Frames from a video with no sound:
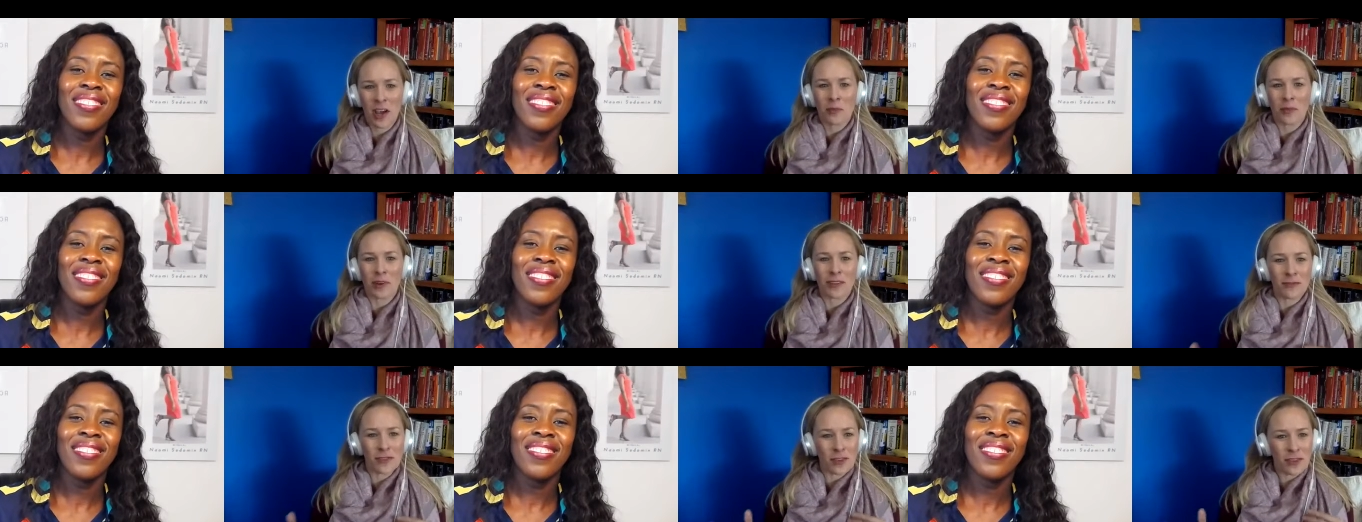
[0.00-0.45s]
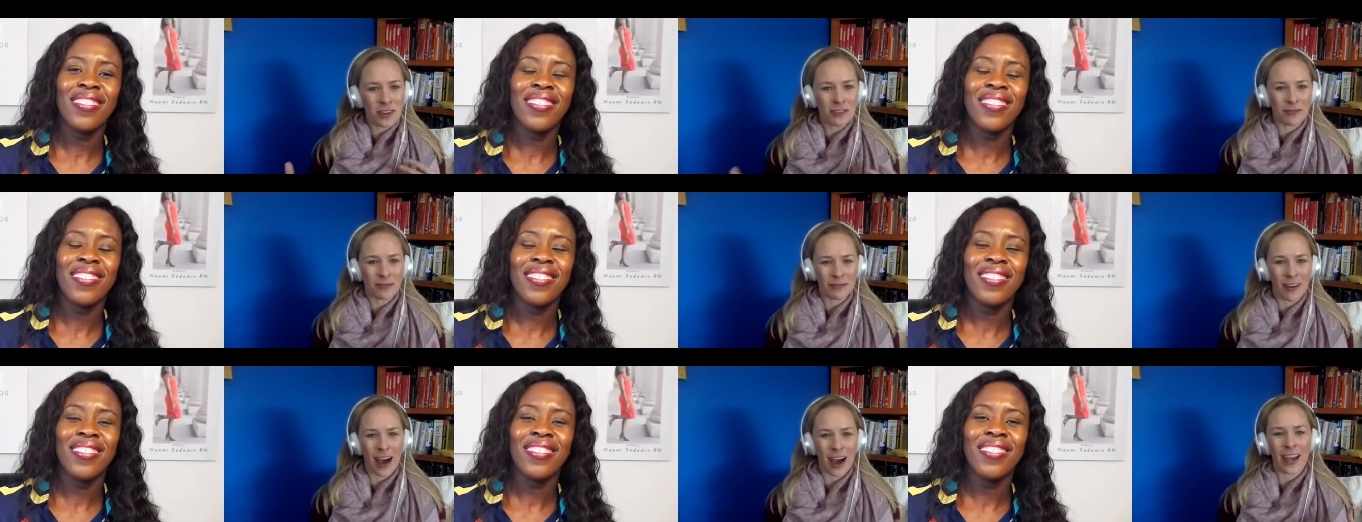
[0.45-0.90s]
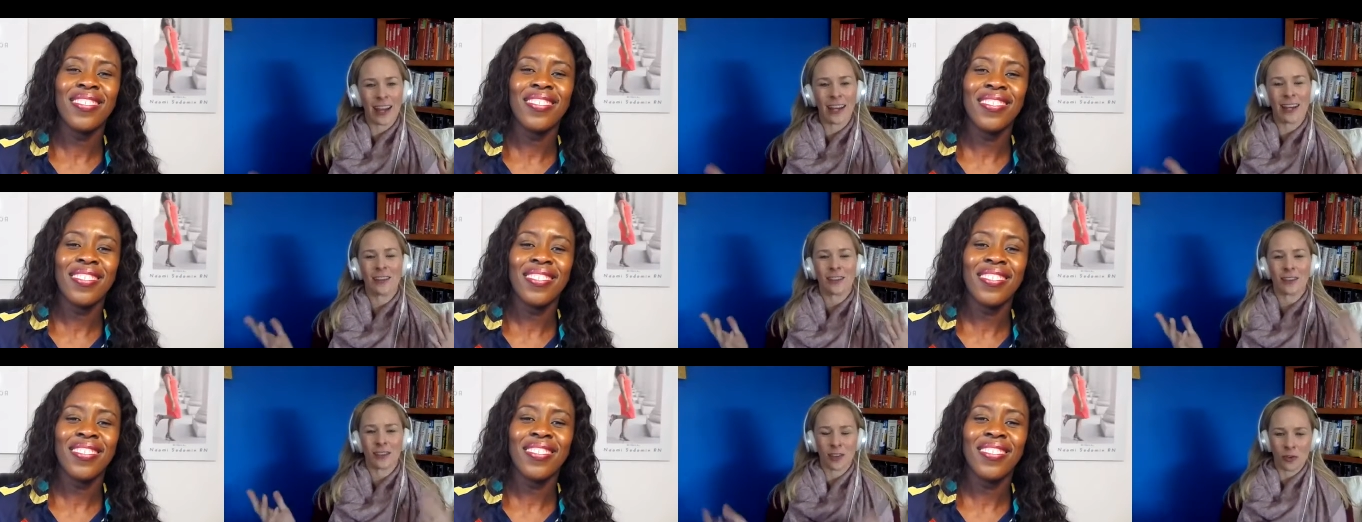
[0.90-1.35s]
Speaker 1: But if you can
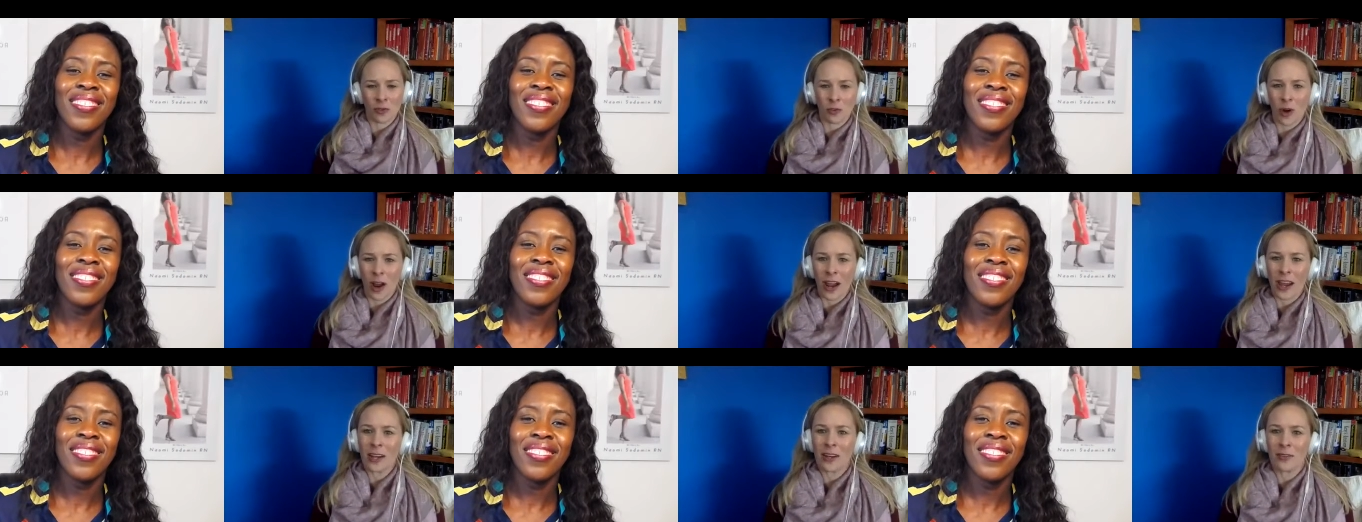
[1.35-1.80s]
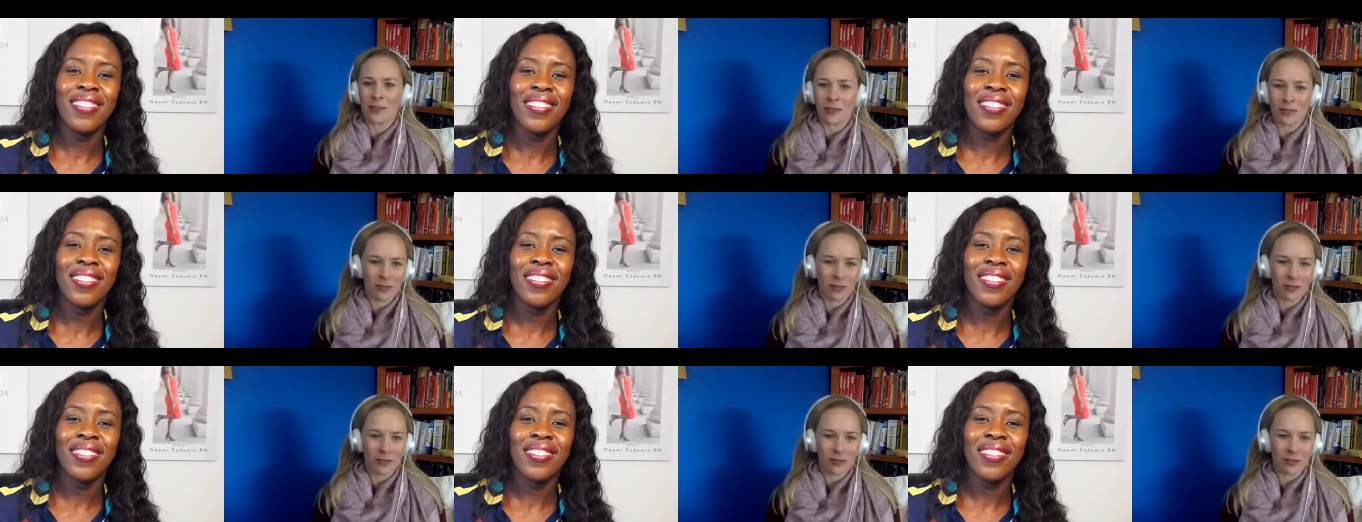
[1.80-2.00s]
find the right